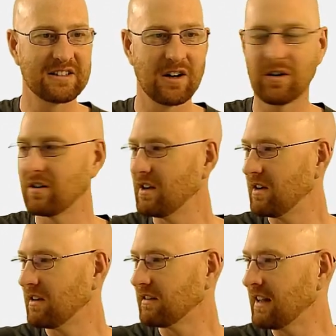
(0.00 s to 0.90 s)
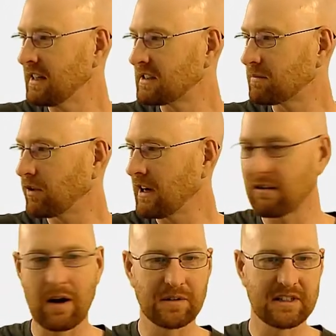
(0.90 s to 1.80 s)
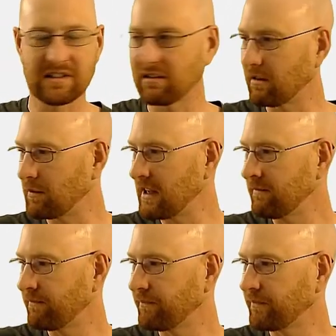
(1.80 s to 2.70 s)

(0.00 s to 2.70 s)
So let's play around with this a little bit.